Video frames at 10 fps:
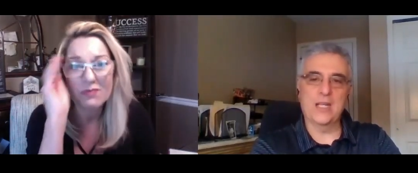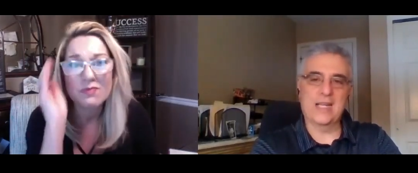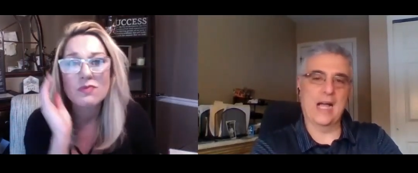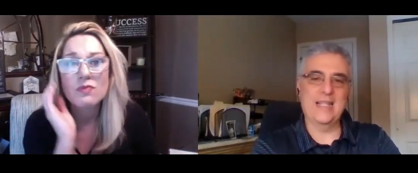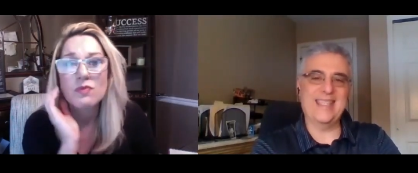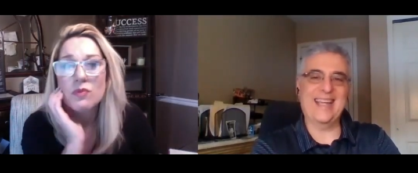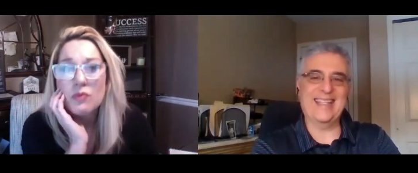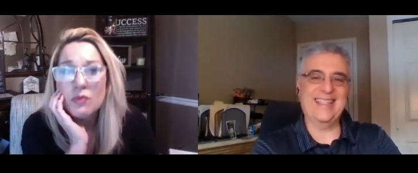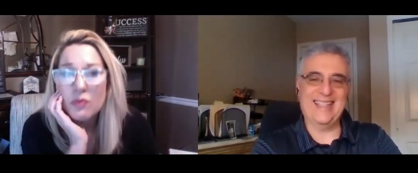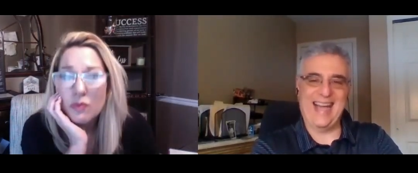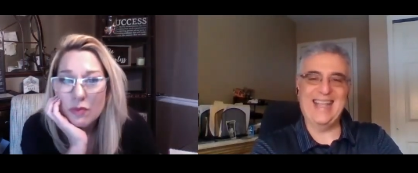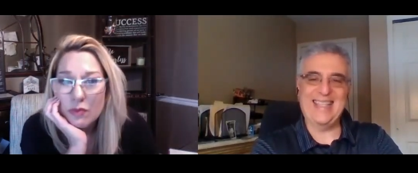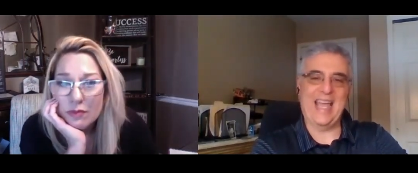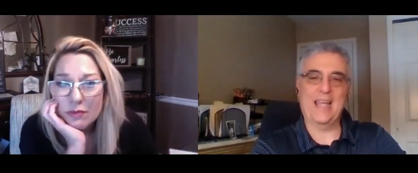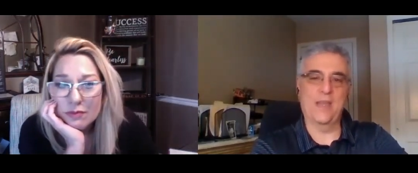Speaker 1: What do you contact
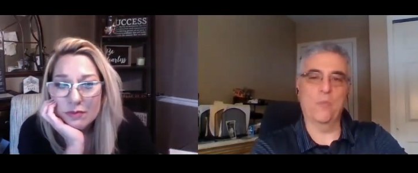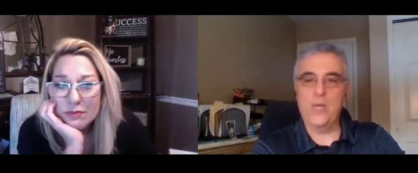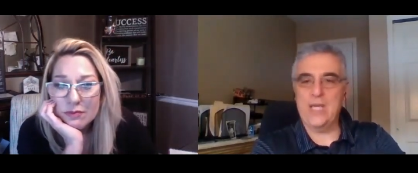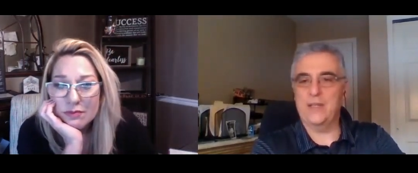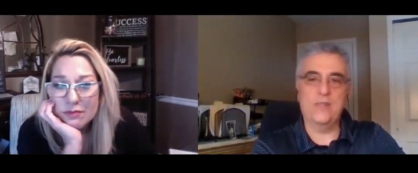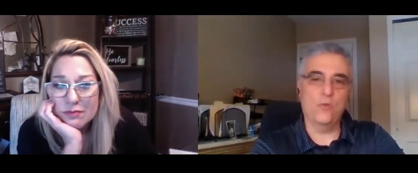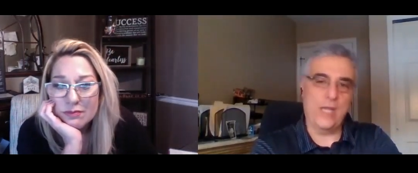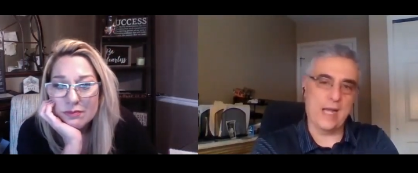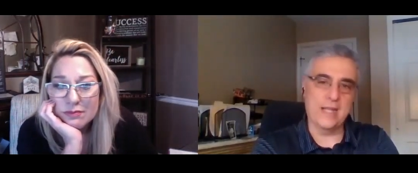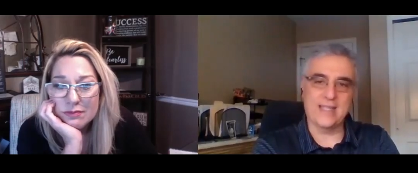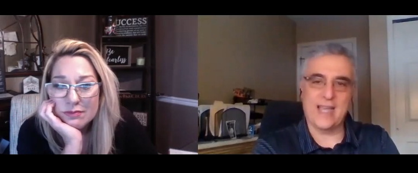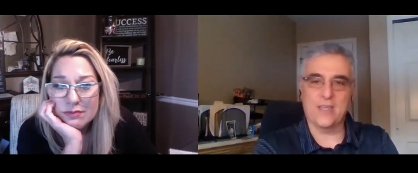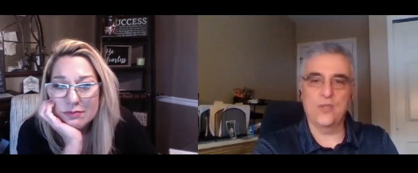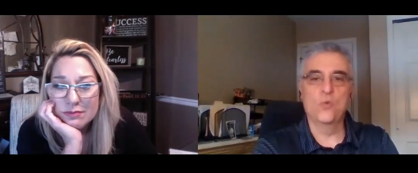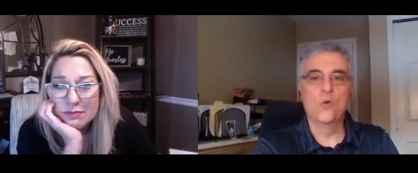contact them weekly? Do they
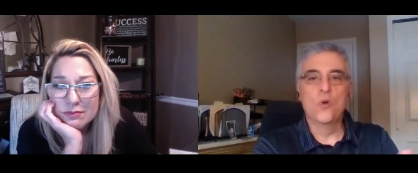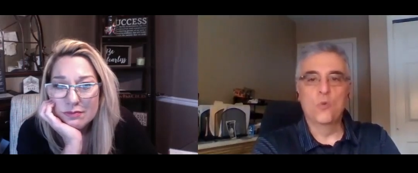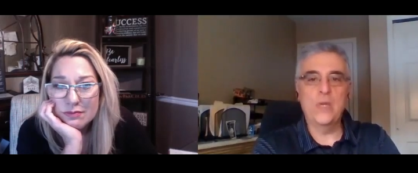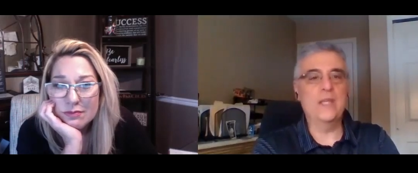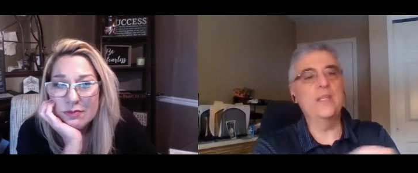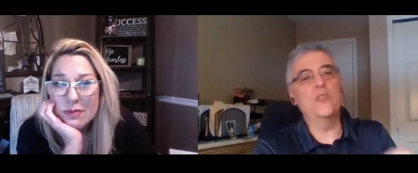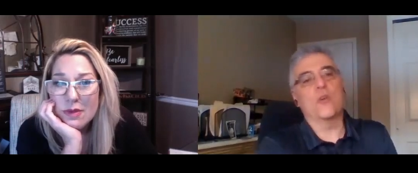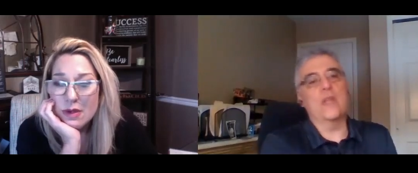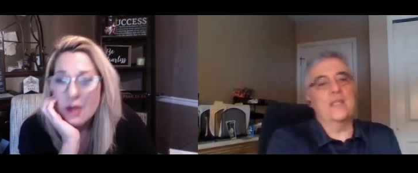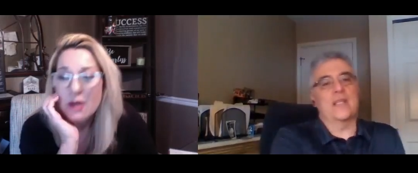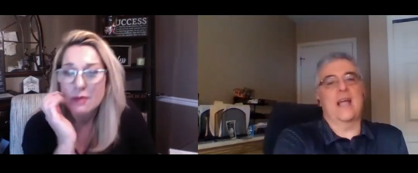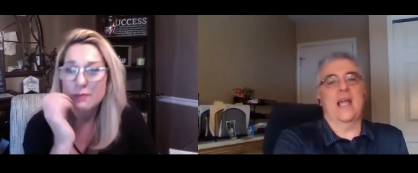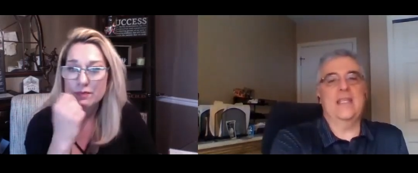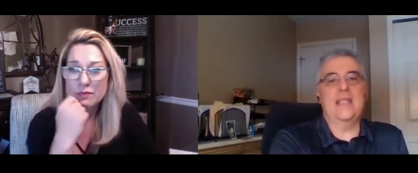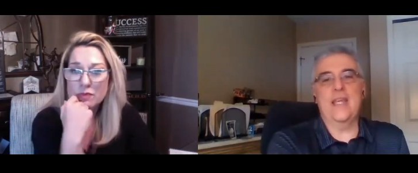contact you weekly during this
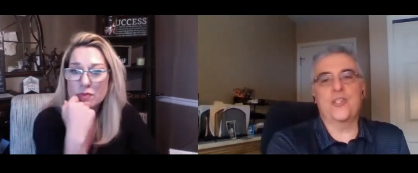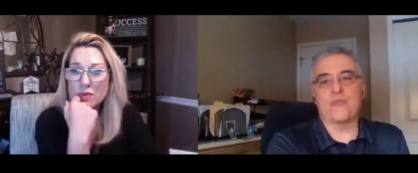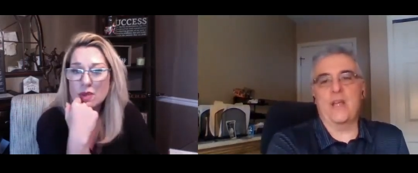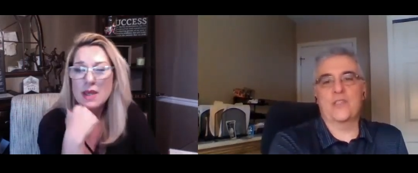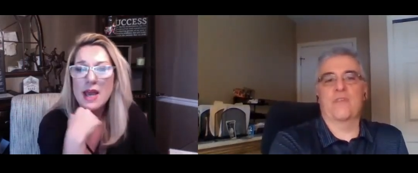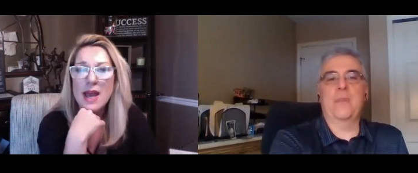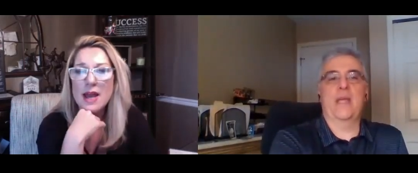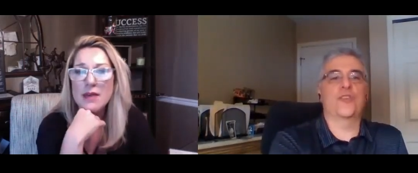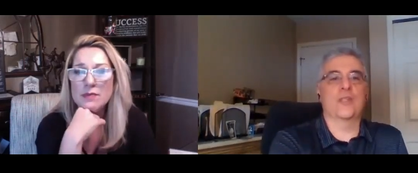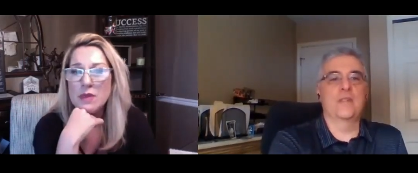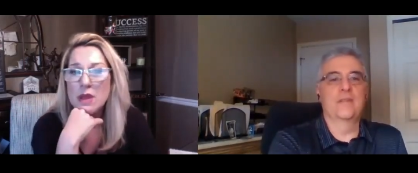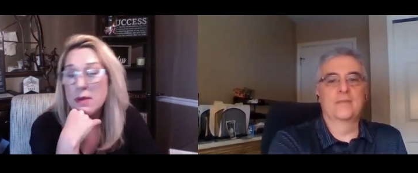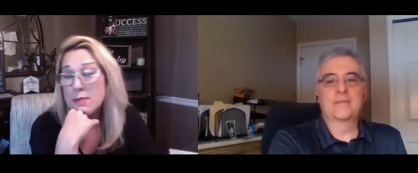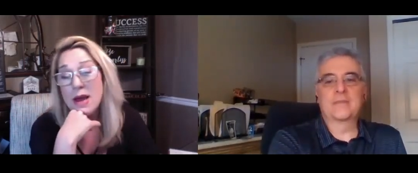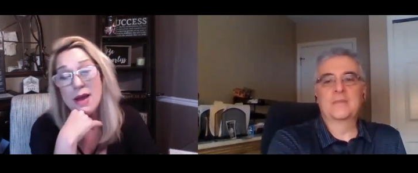90 day yeah, transformation?
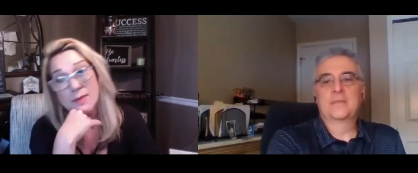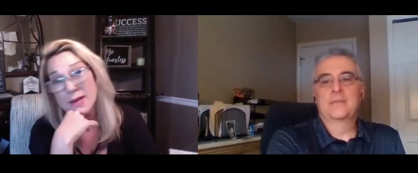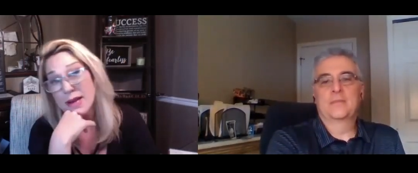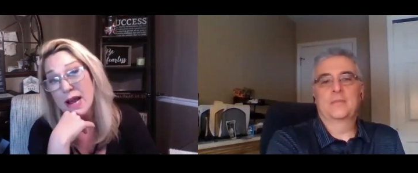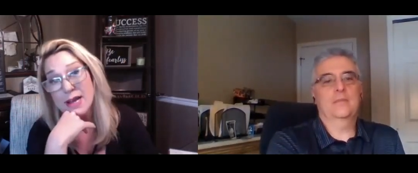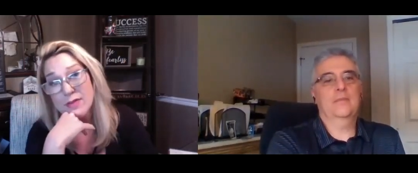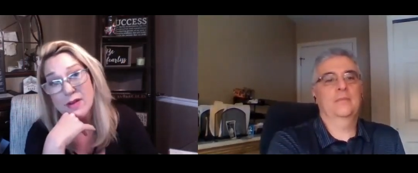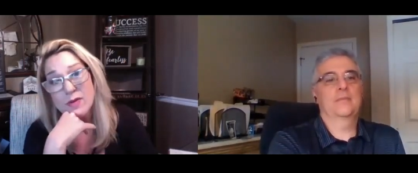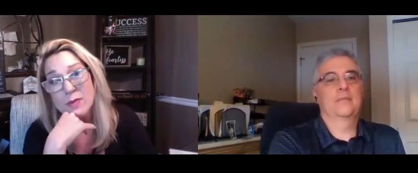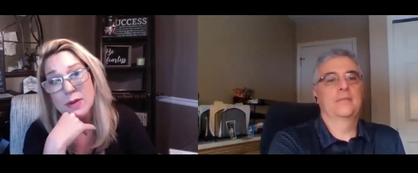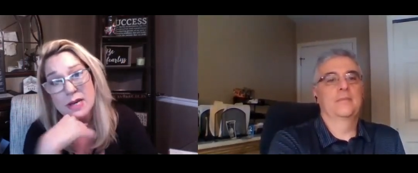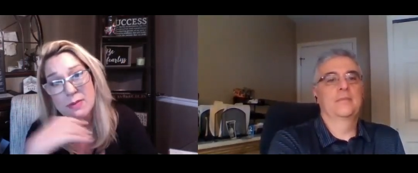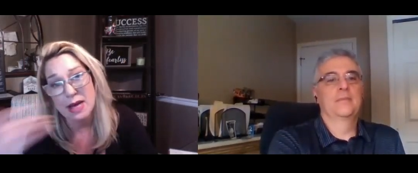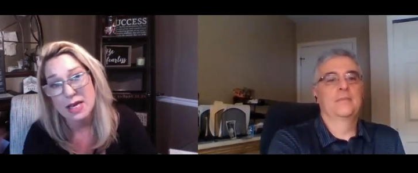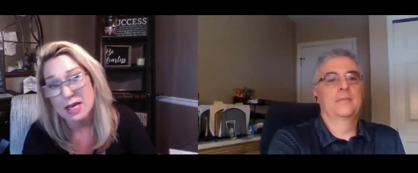Well, I
Speaker 2: mean, I give everybody my
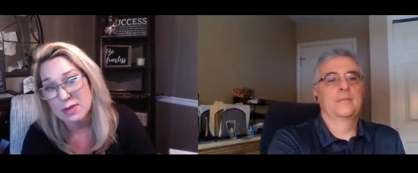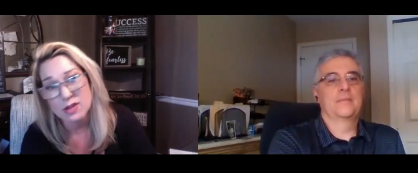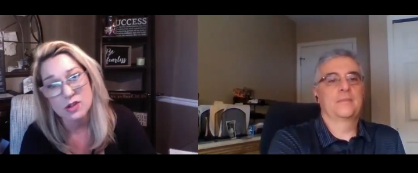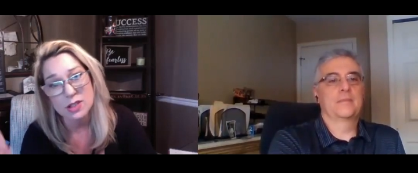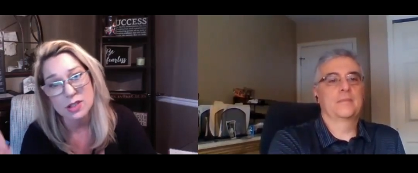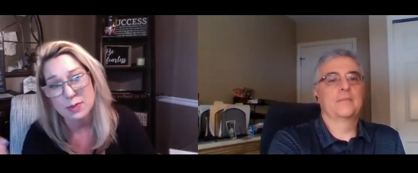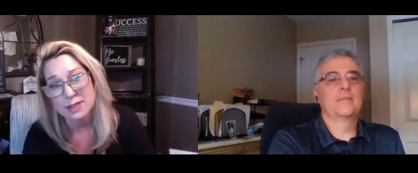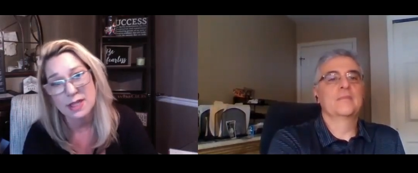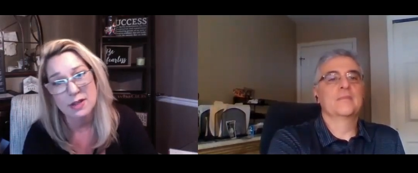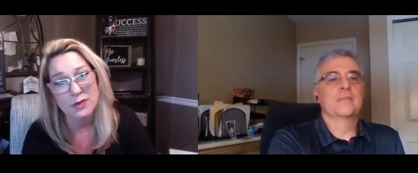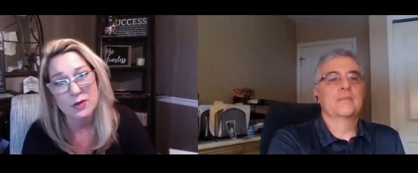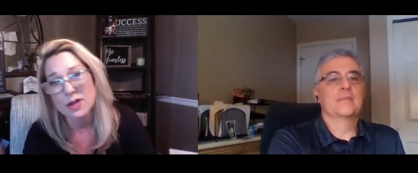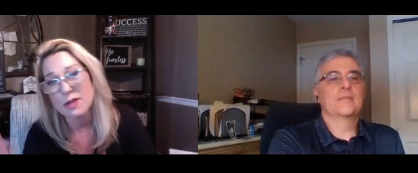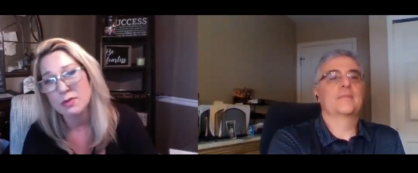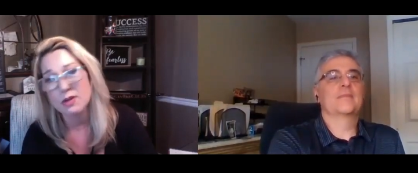email address, my telephone
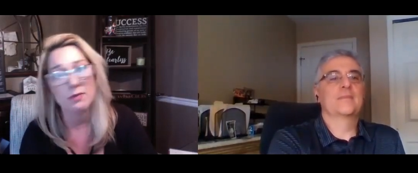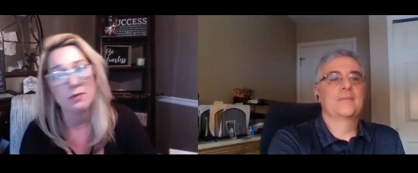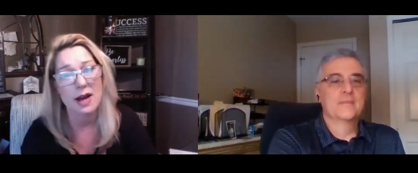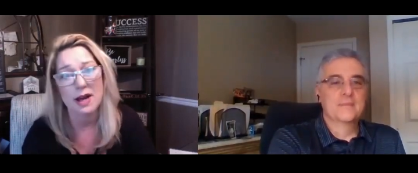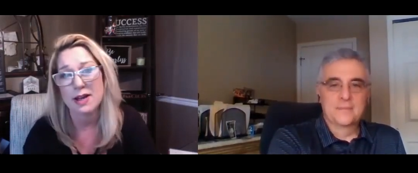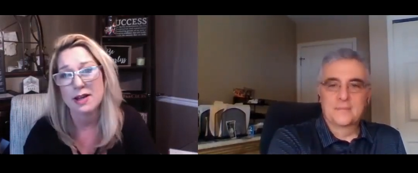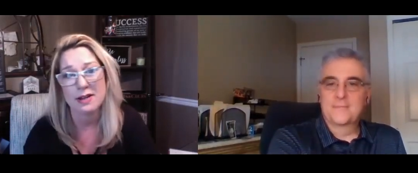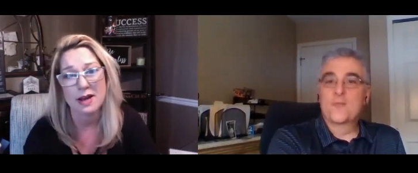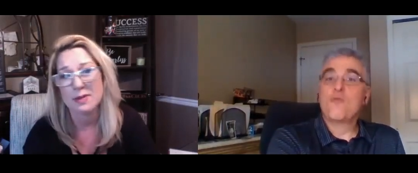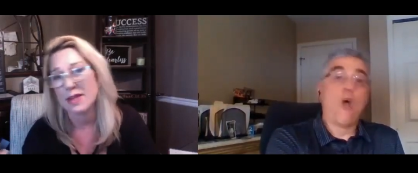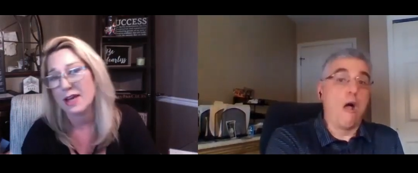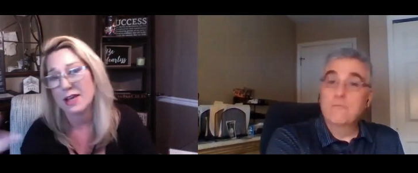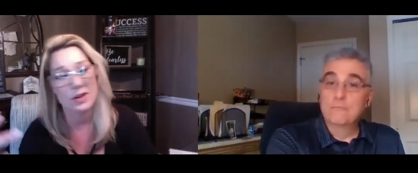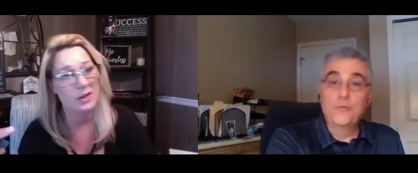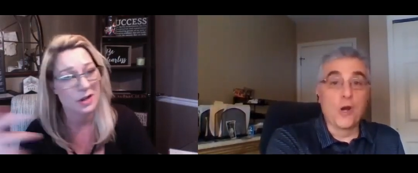number, my, I mean, like you can.
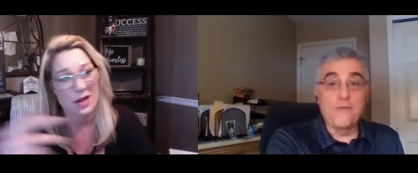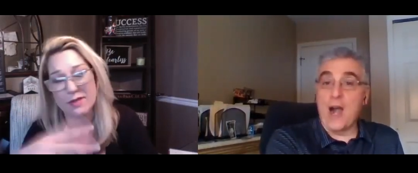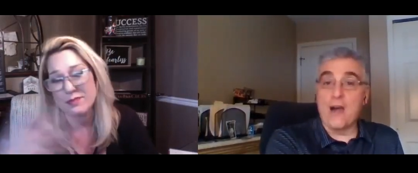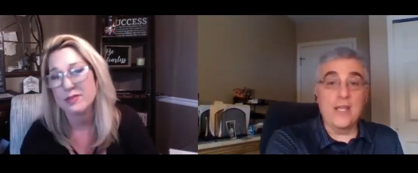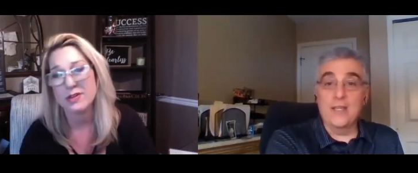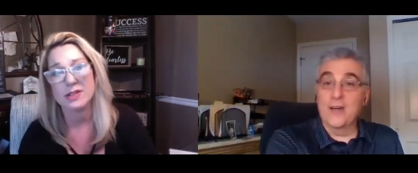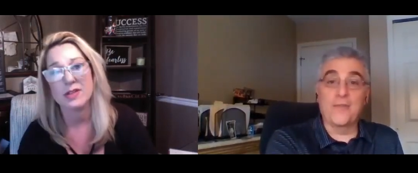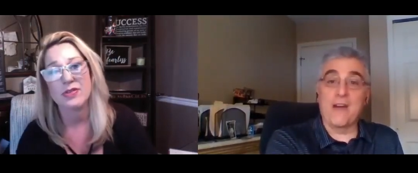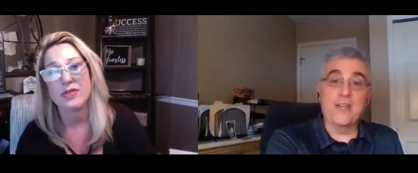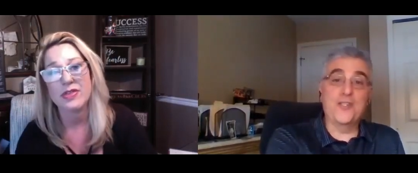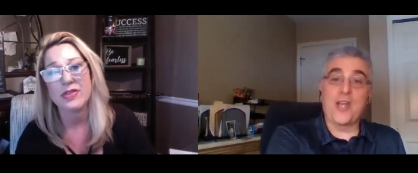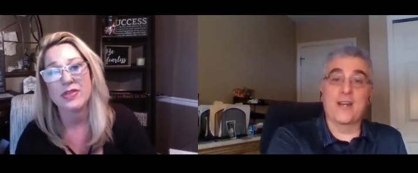I, you're very,
Speaker 1: you're very